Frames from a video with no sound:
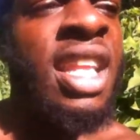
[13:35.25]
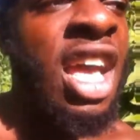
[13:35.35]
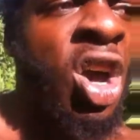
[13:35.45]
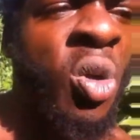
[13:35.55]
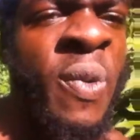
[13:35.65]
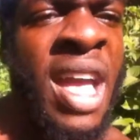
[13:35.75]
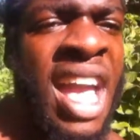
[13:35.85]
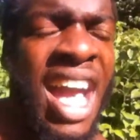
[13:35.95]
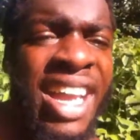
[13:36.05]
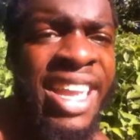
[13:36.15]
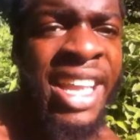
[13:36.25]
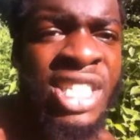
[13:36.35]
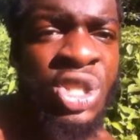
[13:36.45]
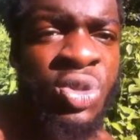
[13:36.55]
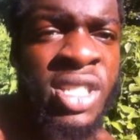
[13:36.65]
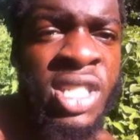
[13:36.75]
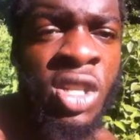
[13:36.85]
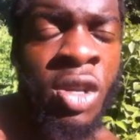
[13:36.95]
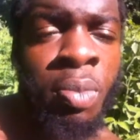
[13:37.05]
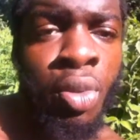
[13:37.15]
Now, I can't stress
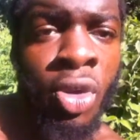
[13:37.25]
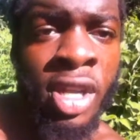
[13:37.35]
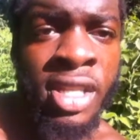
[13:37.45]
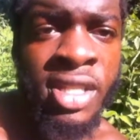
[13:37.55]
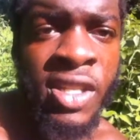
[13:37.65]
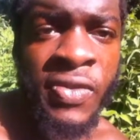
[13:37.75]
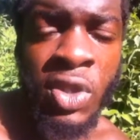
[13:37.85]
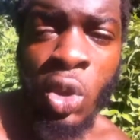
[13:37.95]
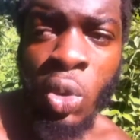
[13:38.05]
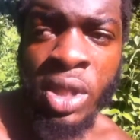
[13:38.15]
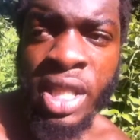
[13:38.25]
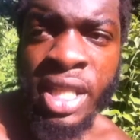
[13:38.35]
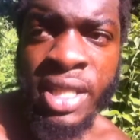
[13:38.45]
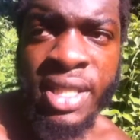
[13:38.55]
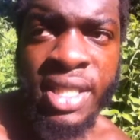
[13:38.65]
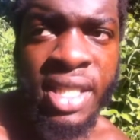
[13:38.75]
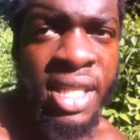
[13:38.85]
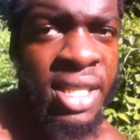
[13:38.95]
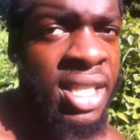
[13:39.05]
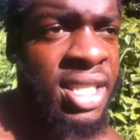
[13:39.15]
the importance of doing this.
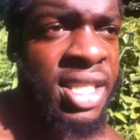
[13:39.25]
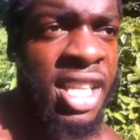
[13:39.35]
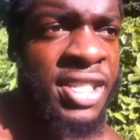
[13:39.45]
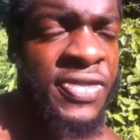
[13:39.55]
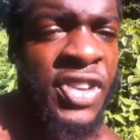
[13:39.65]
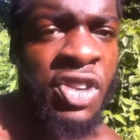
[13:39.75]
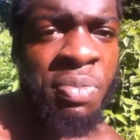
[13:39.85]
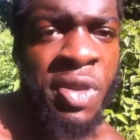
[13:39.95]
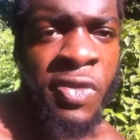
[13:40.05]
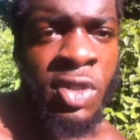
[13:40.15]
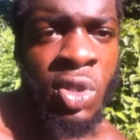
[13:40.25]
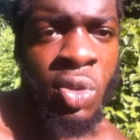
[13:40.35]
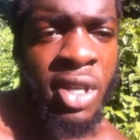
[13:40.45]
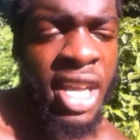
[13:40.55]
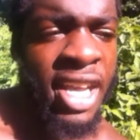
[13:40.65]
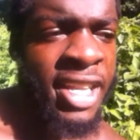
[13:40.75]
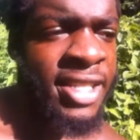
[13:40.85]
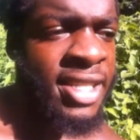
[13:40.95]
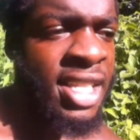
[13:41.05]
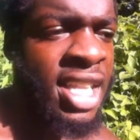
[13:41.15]
This thing is very pivotal,
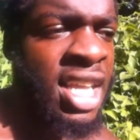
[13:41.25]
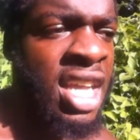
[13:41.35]
guys.